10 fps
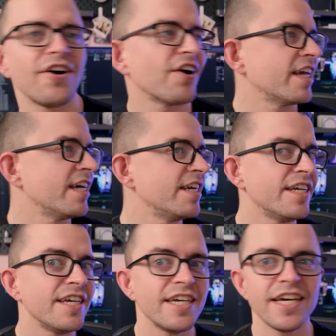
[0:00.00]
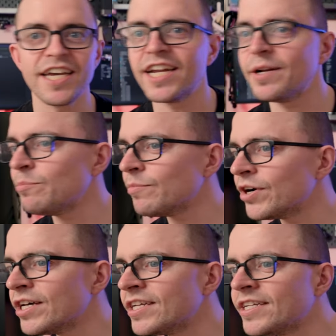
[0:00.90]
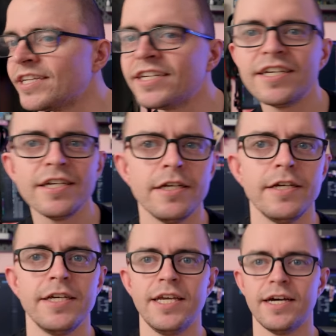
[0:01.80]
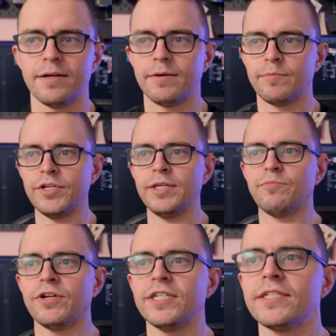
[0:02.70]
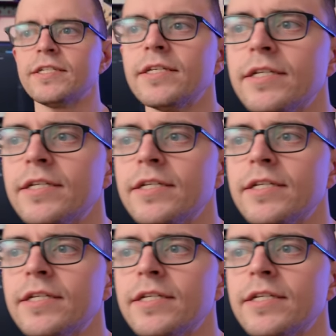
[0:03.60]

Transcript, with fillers: talking head again, but yeah, I'm really impressed.